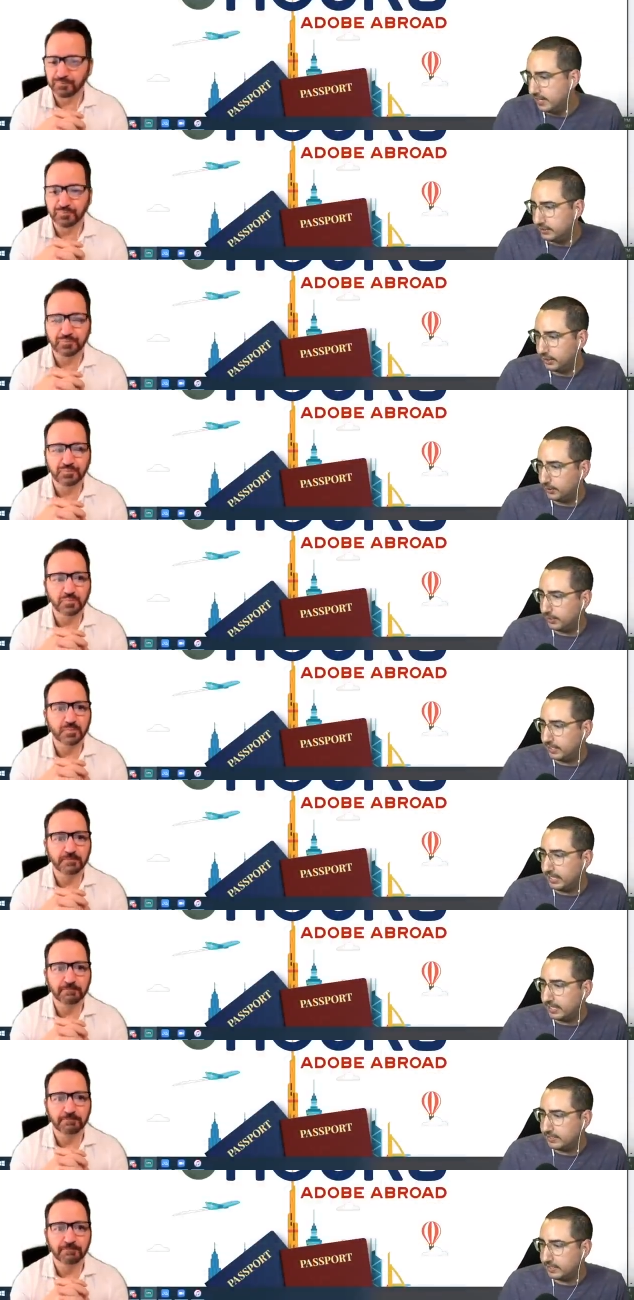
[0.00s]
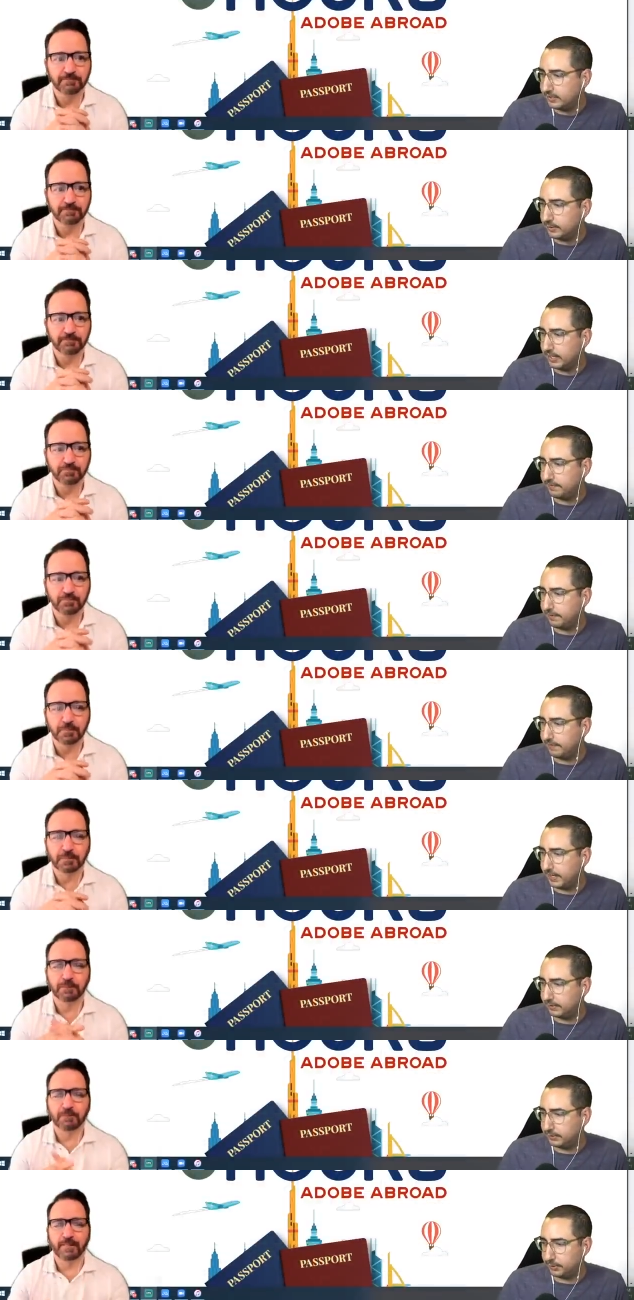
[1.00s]
Speaker 1: So yes, it's great for
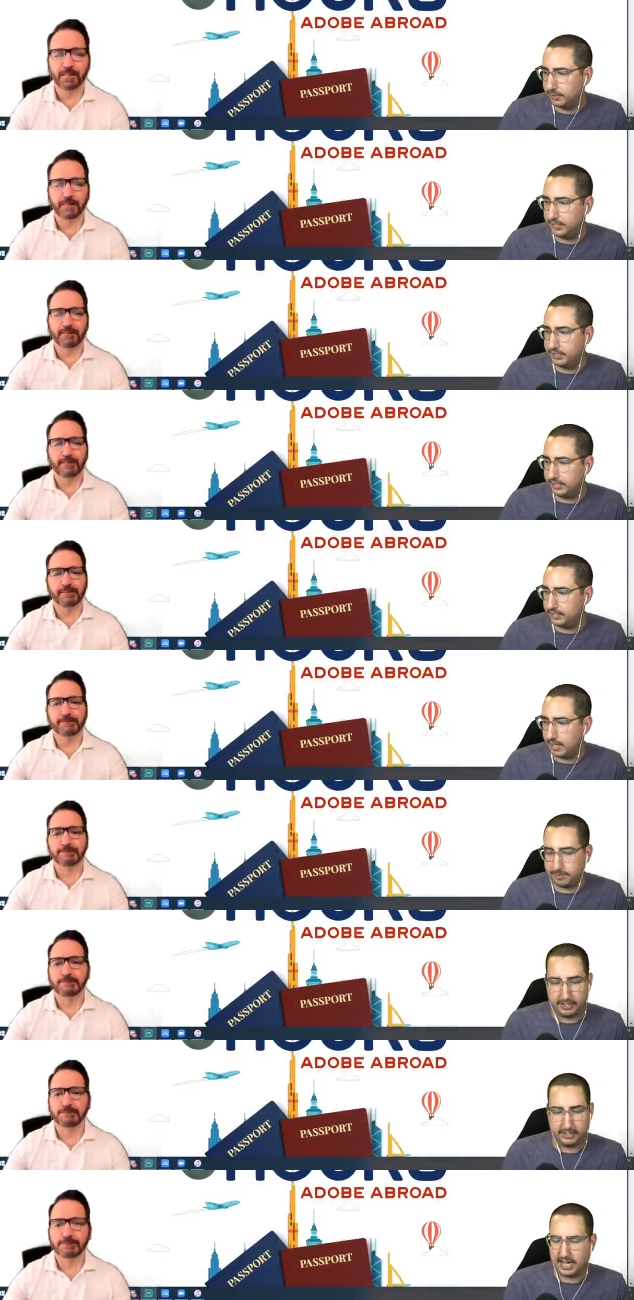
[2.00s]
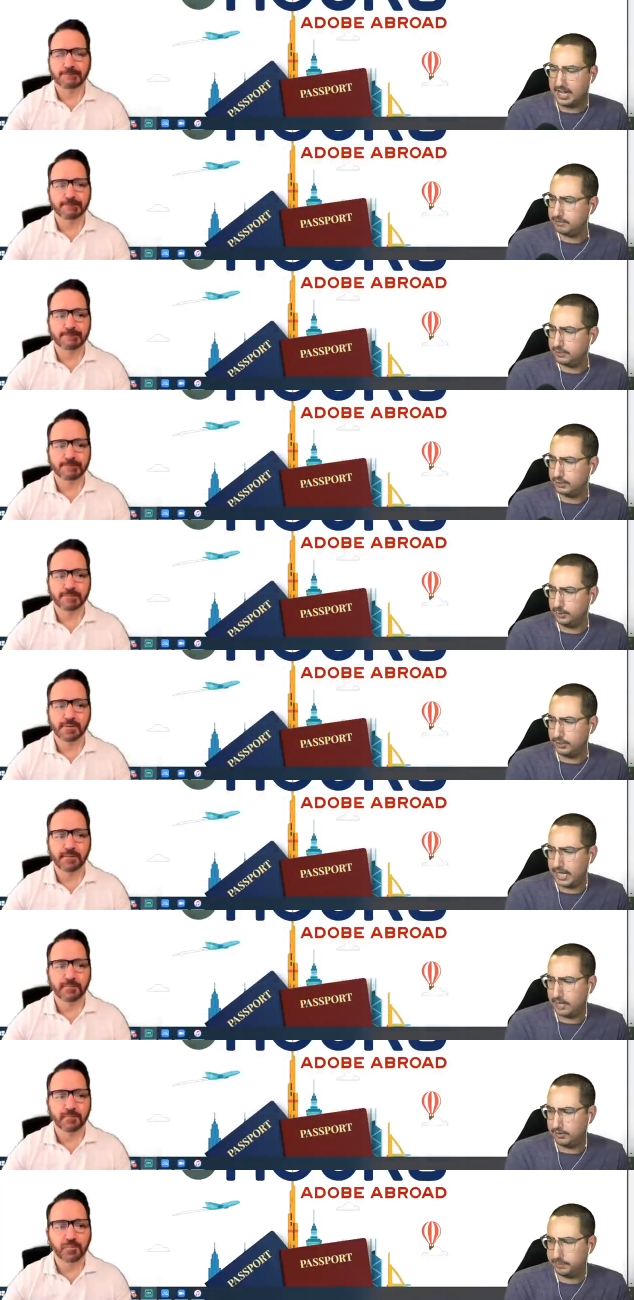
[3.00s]
file storage and collaboration. I'm so
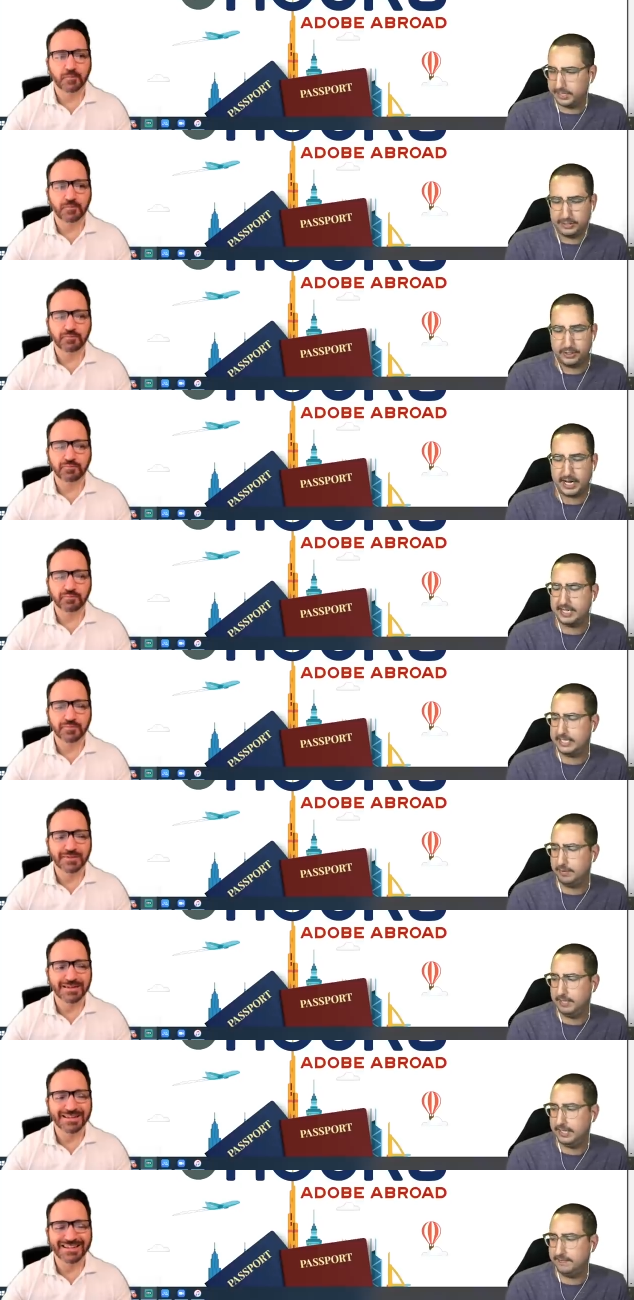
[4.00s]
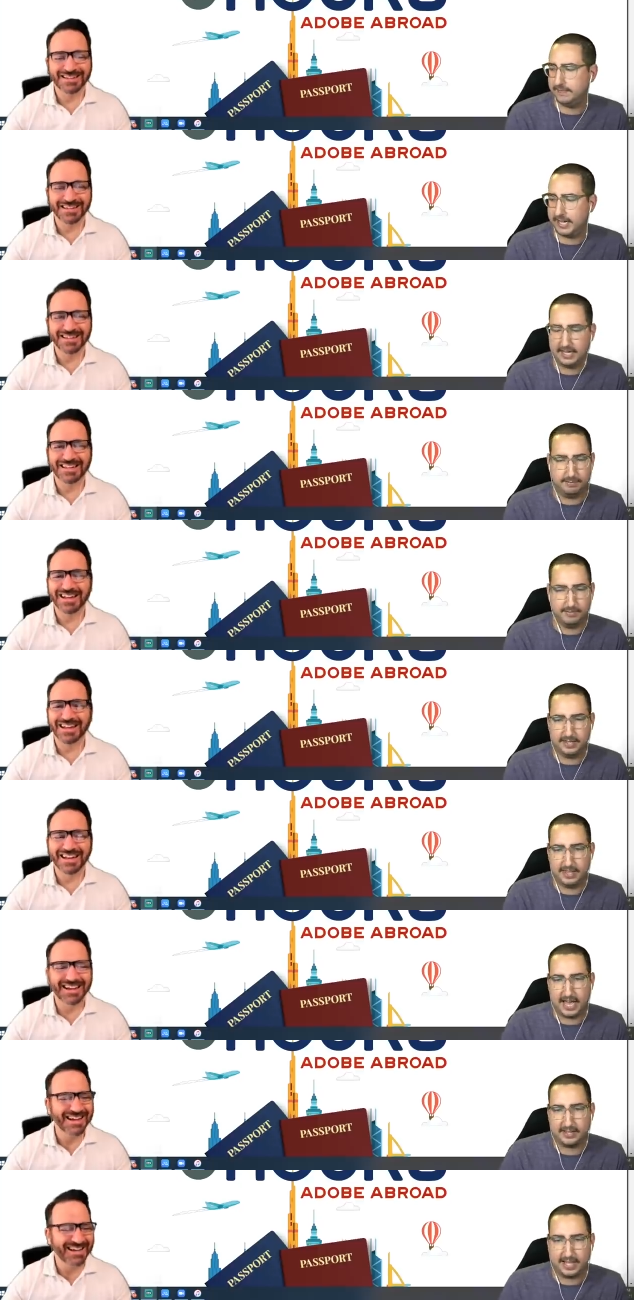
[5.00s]
loud. Please chat. Tell me if I am
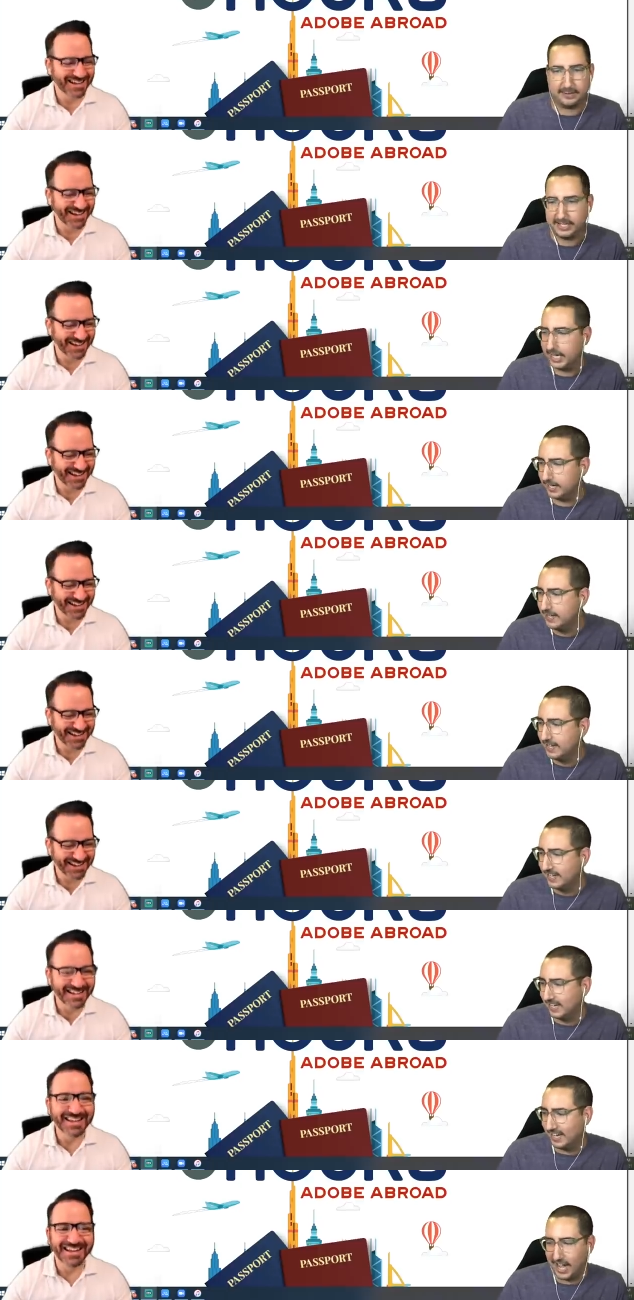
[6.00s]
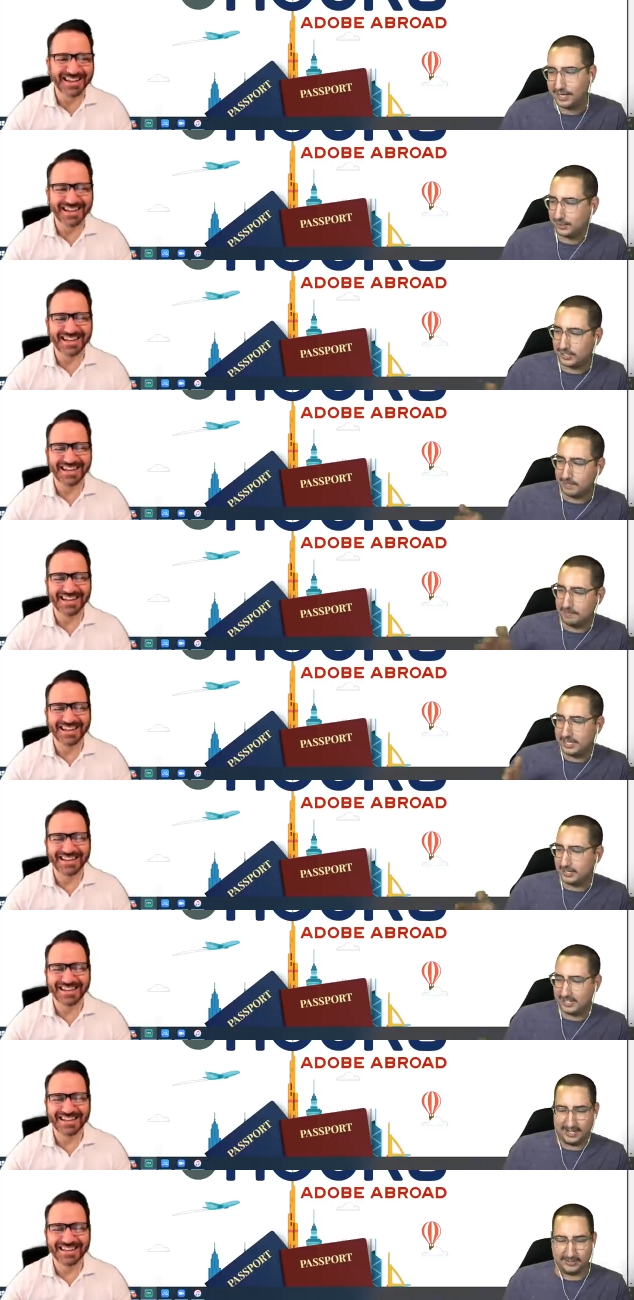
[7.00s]
that loud again. I just saw the
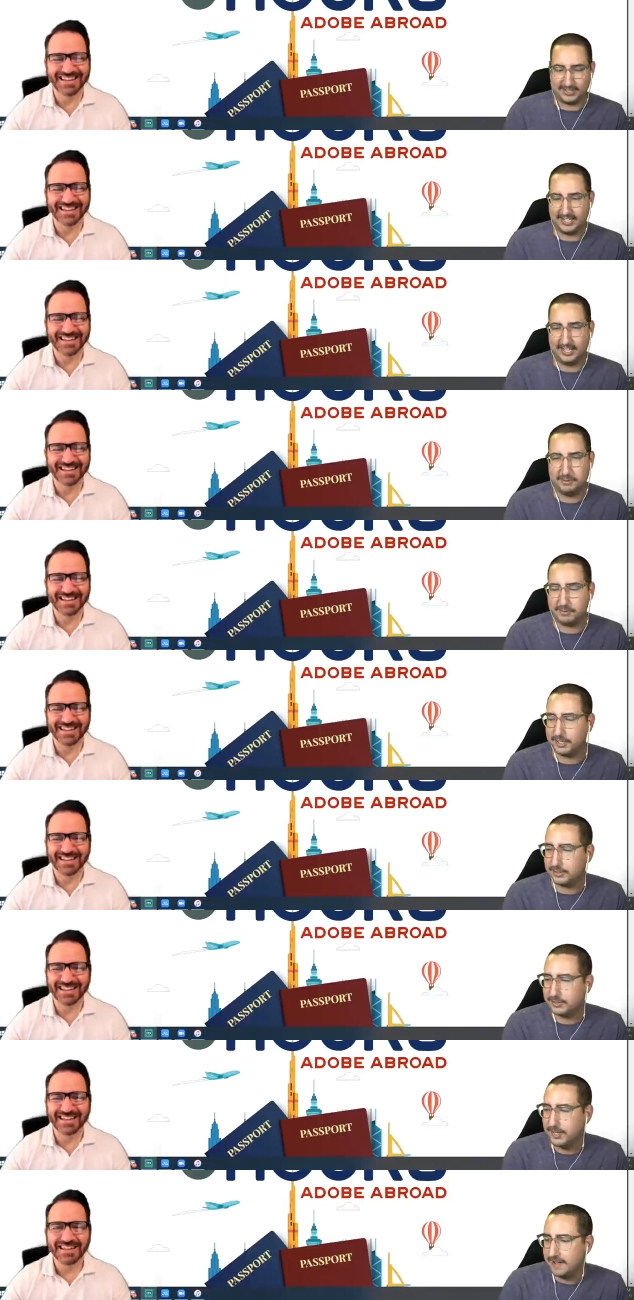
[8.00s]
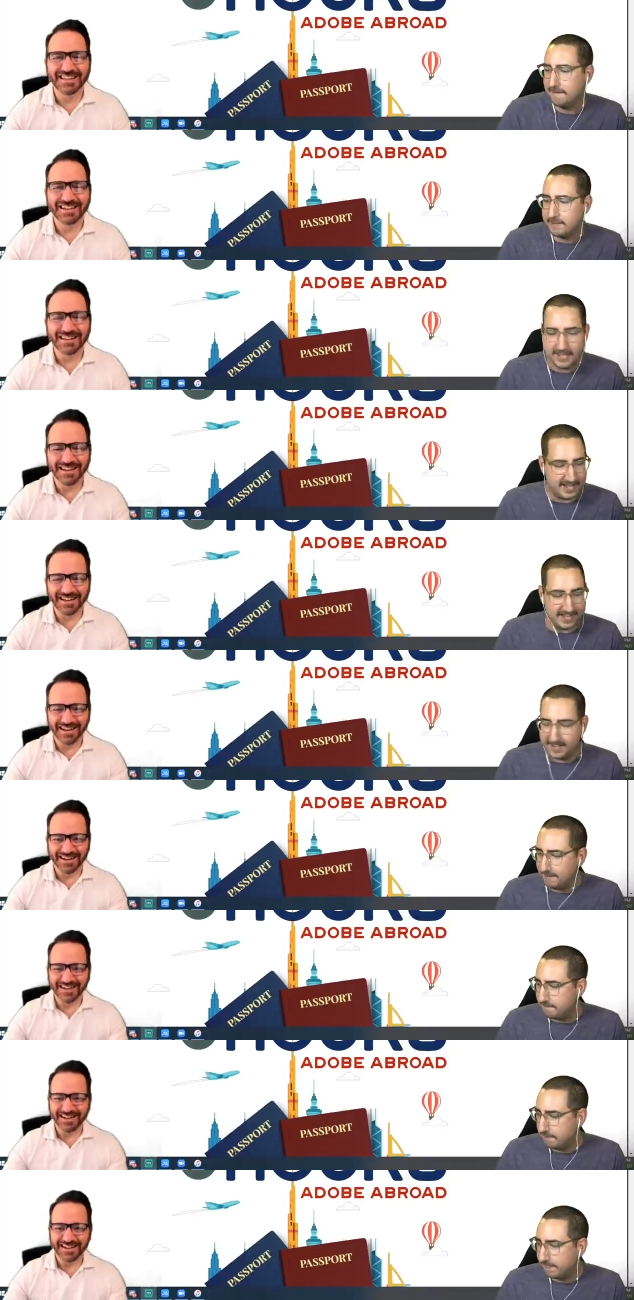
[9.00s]
meter and I was like, ew, gross.
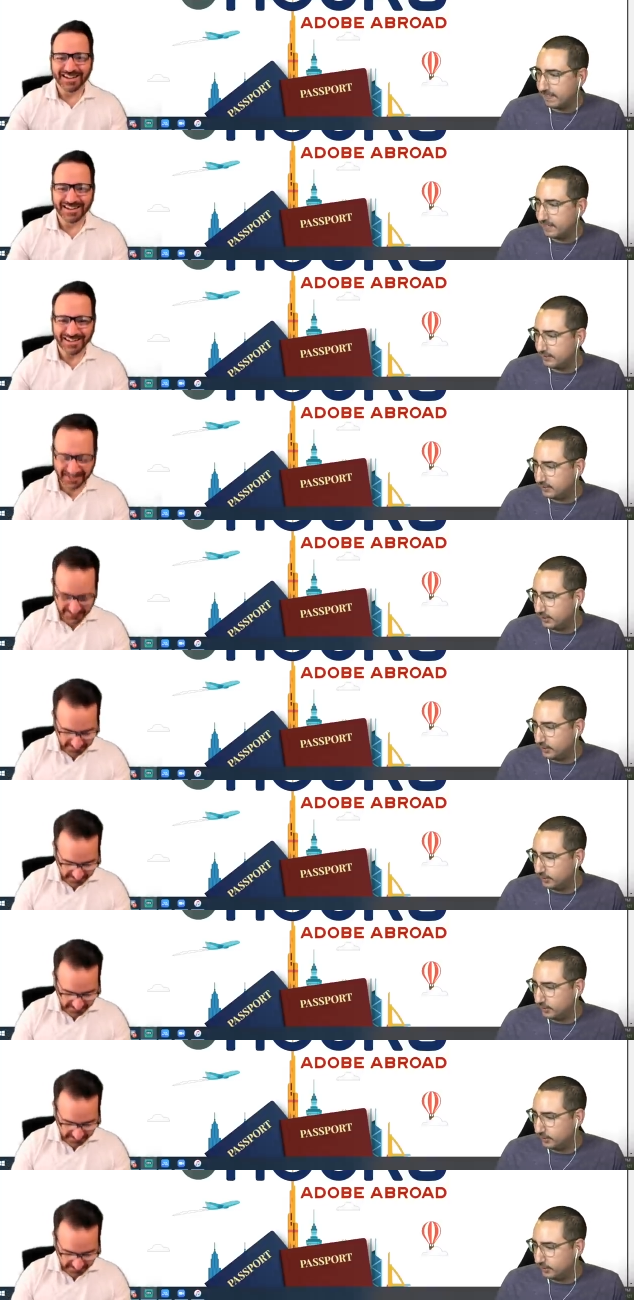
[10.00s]
So